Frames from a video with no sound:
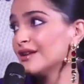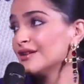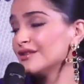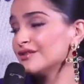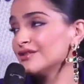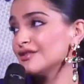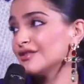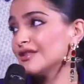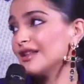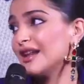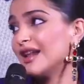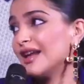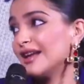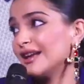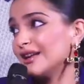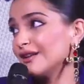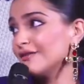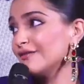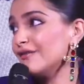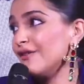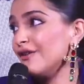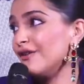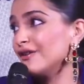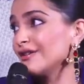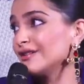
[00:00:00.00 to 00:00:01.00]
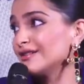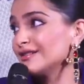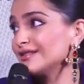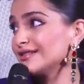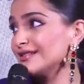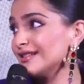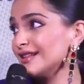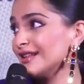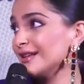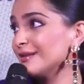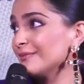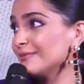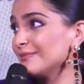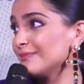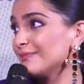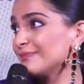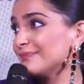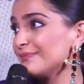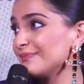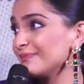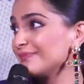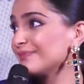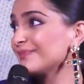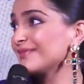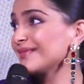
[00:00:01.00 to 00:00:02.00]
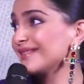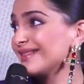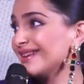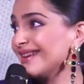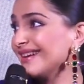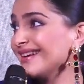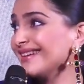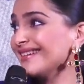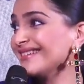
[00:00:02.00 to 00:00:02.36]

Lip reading: so that I can fall asleep. Yeah,